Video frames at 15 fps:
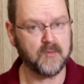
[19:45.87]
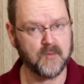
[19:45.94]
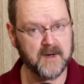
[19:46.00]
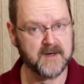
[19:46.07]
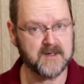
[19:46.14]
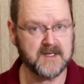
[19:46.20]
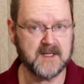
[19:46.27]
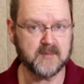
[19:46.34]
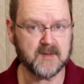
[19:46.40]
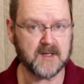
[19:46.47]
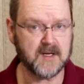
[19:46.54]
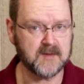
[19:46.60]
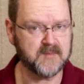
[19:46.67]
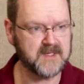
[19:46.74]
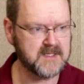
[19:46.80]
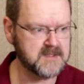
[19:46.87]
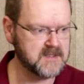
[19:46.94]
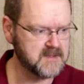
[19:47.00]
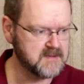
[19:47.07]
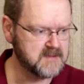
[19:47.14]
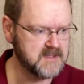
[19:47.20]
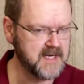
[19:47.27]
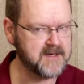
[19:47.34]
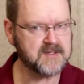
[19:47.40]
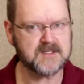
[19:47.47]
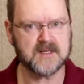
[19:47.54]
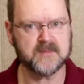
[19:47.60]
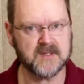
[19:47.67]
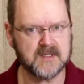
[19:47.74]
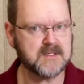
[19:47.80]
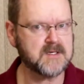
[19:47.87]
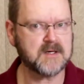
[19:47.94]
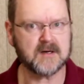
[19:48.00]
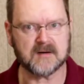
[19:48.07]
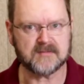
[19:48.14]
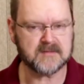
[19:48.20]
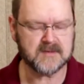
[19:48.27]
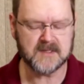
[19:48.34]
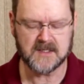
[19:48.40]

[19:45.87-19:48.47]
wear deep lug because it tears up the turf.